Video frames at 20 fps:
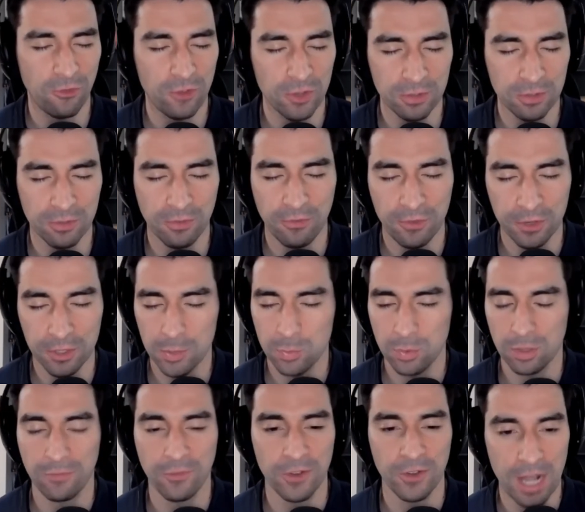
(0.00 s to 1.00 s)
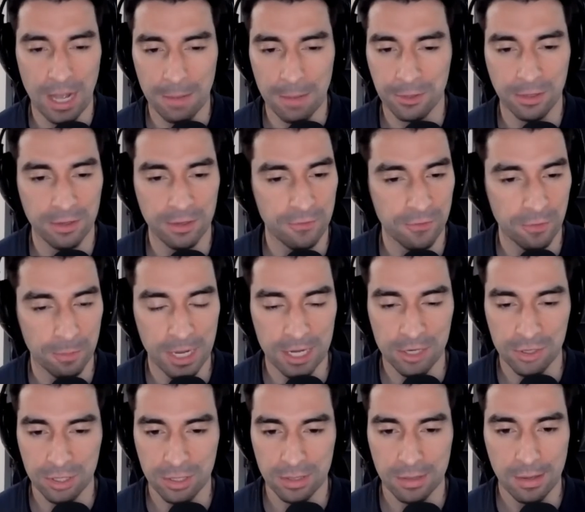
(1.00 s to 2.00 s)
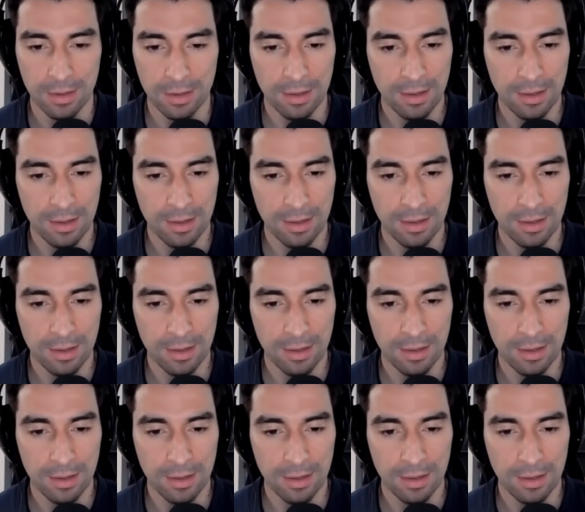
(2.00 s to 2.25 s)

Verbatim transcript: filled, filled with phenomenal information,